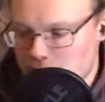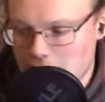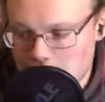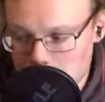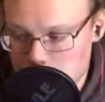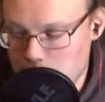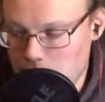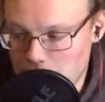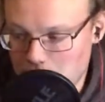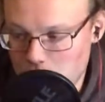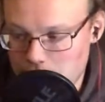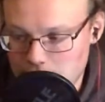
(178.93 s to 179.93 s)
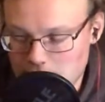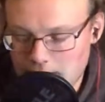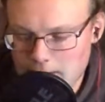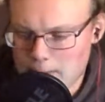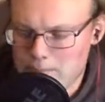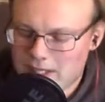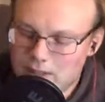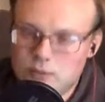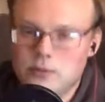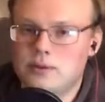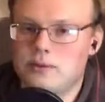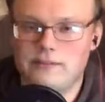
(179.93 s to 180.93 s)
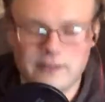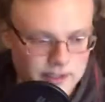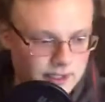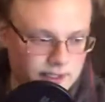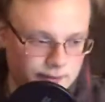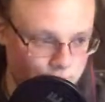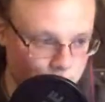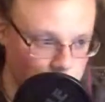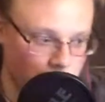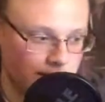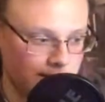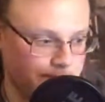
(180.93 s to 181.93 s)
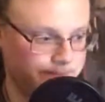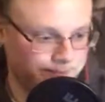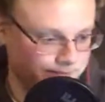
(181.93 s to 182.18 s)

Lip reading: taking a sip of my whiskey here, man. Oh, fuck that feels good.